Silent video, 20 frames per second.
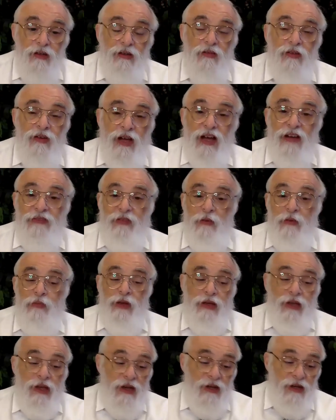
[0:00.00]
Yafal
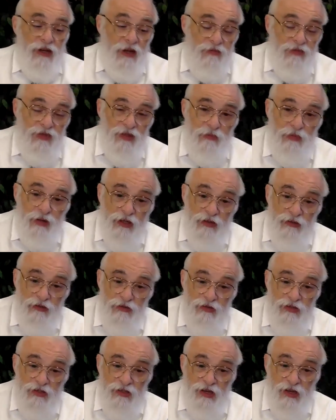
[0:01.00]
Pikein comes the big
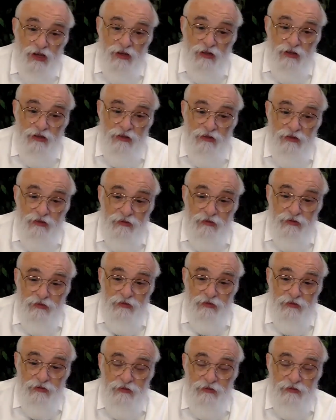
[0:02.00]
news now.